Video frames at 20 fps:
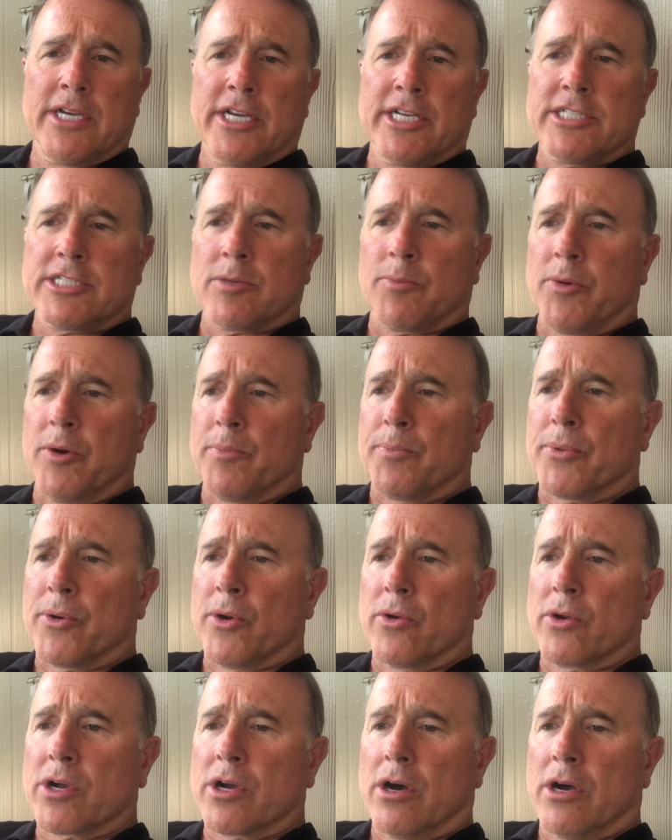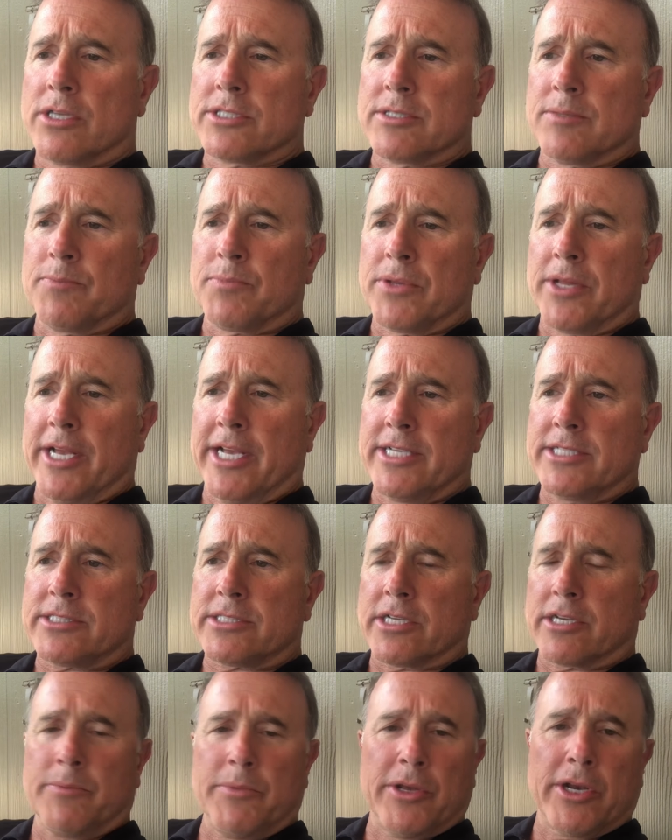to put protocols in place to
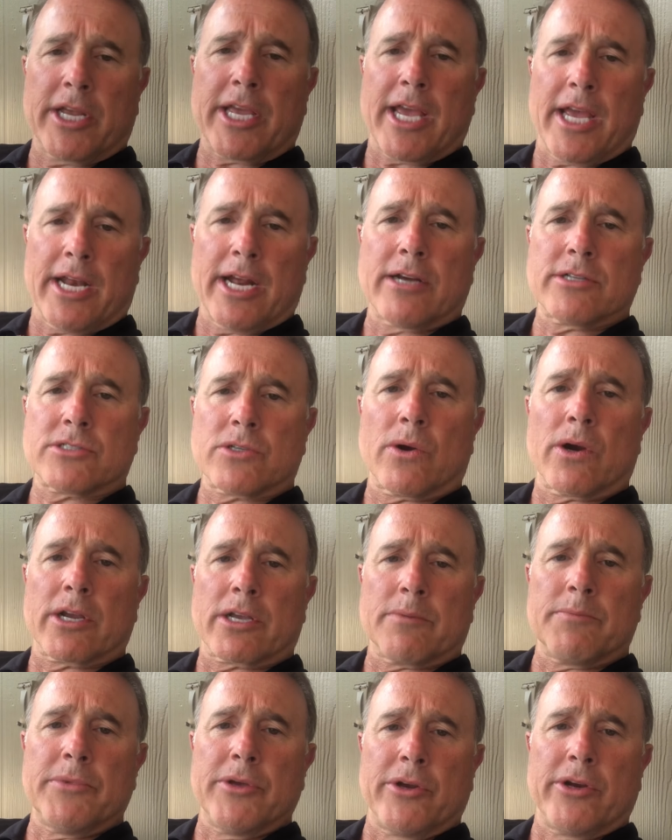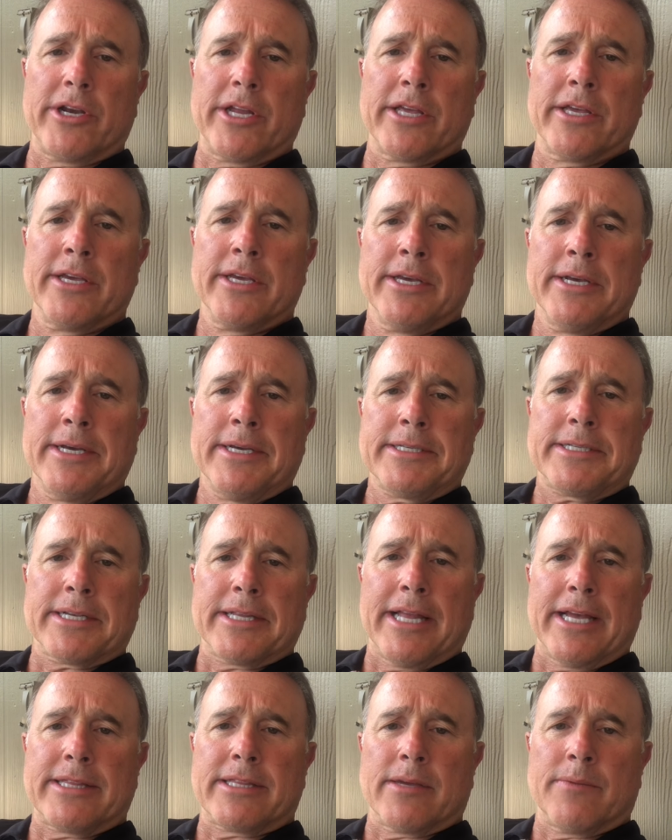communicate out to our community, to
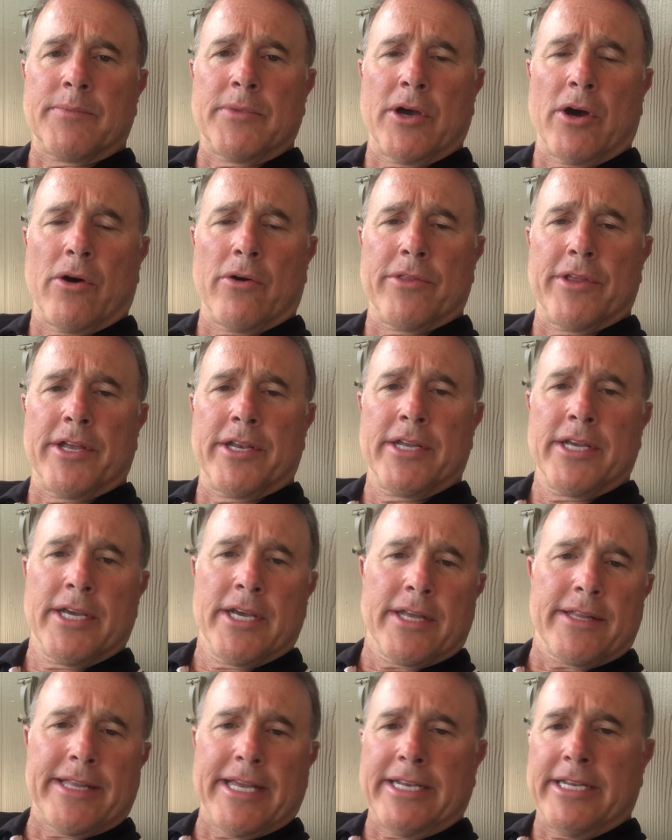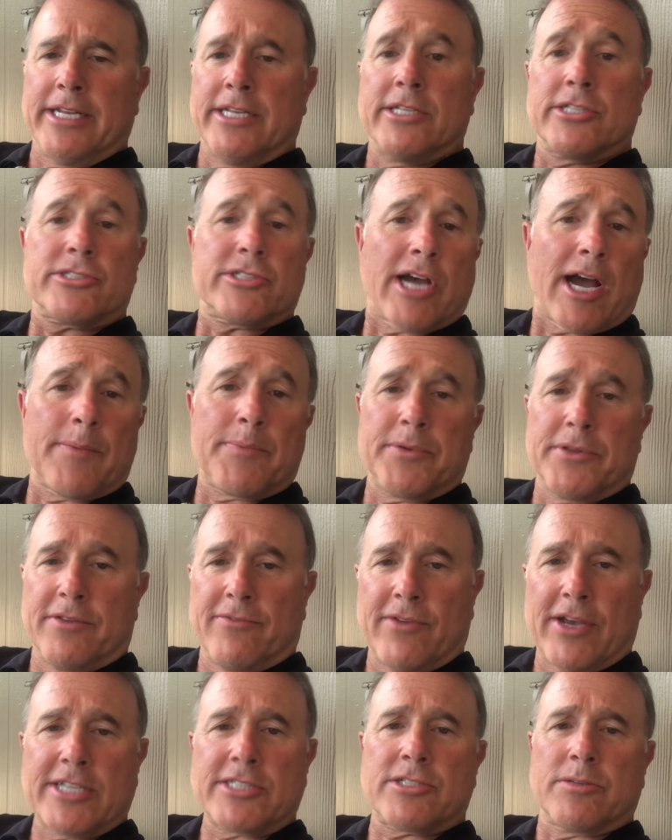let them know that they need to stop in the
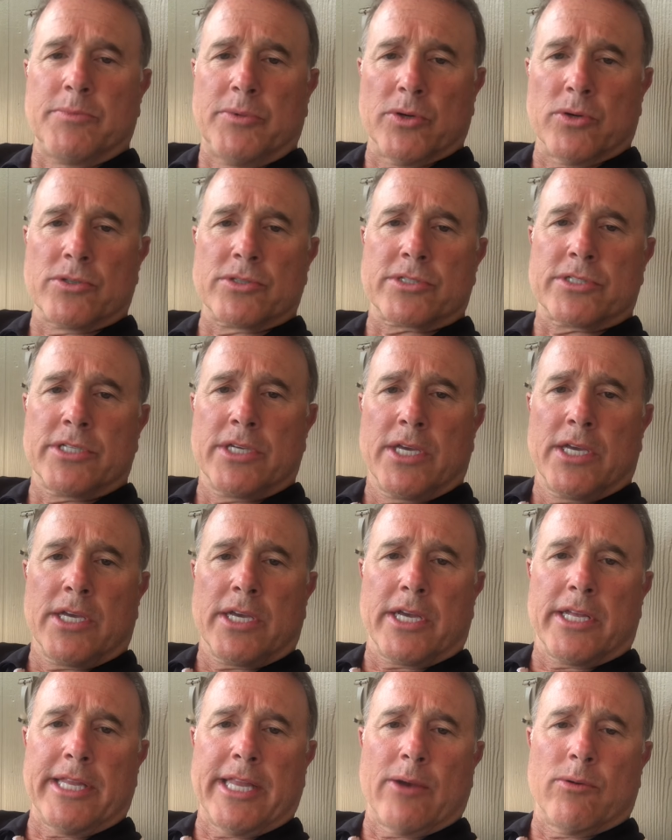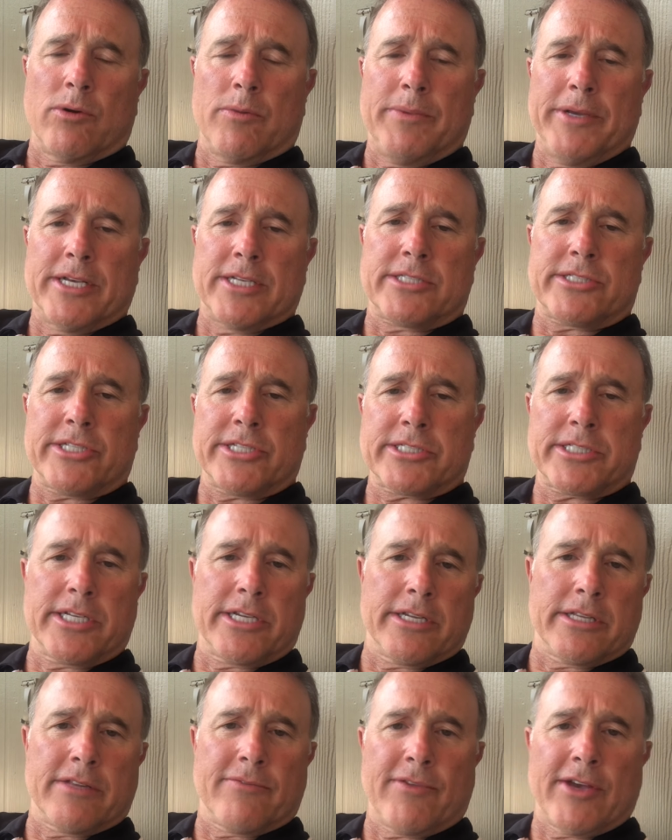vestibules and they will be assisted
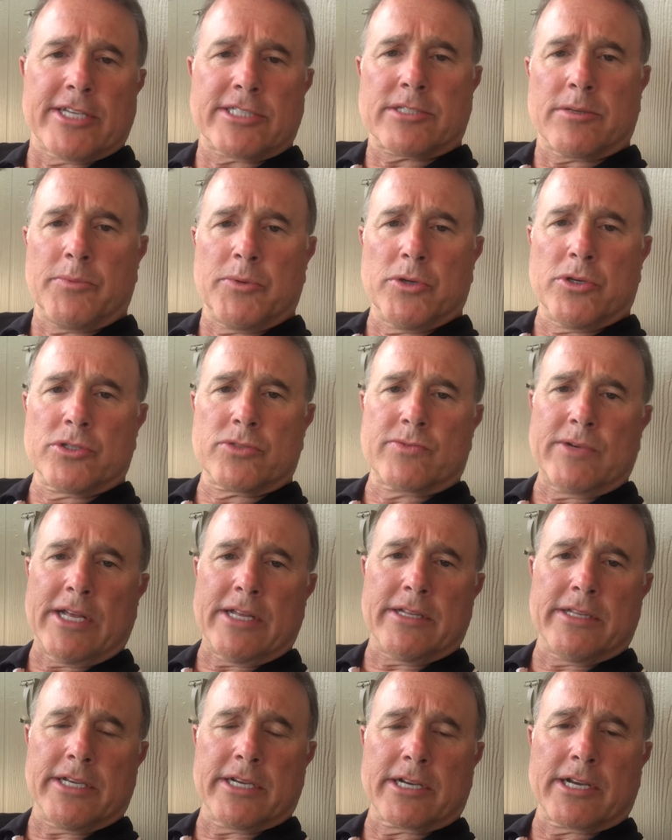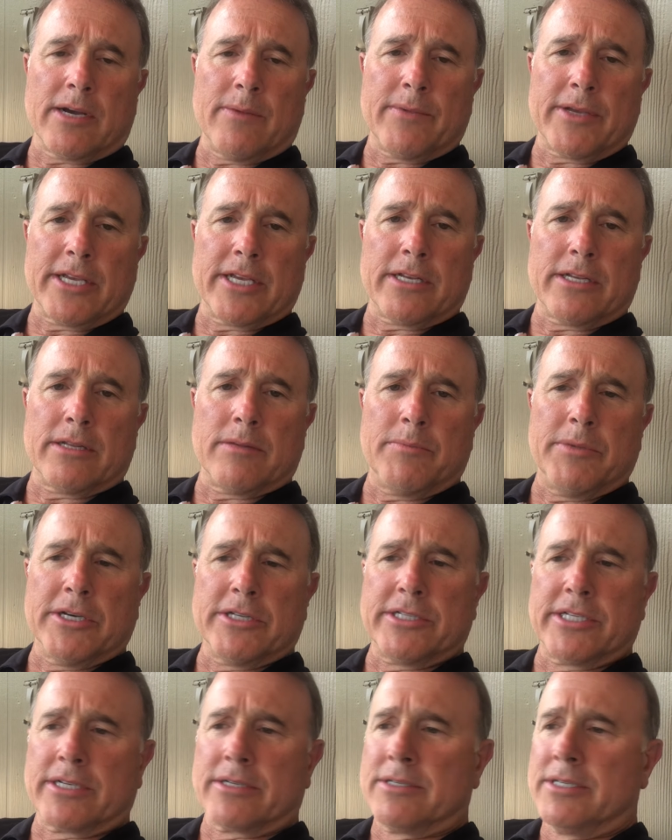in the vestibules rather than coming into the
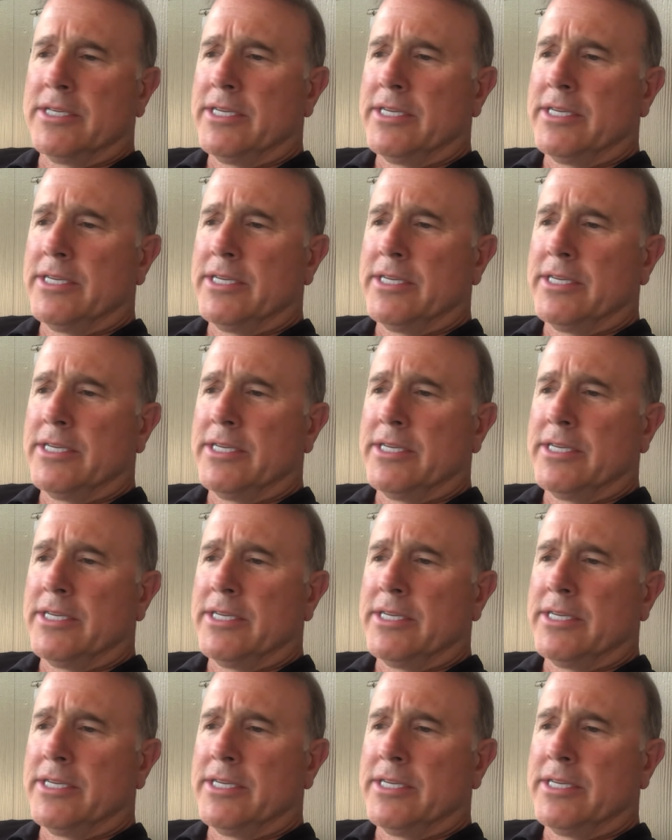building.